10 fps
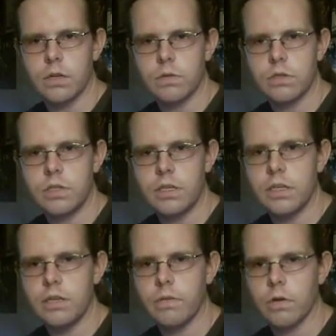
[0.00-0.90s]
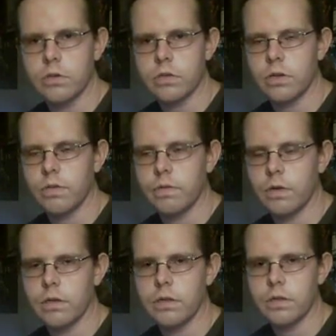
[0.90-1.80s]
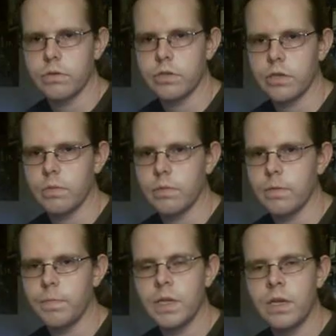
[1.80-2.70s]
the CD version of Neo Geo, but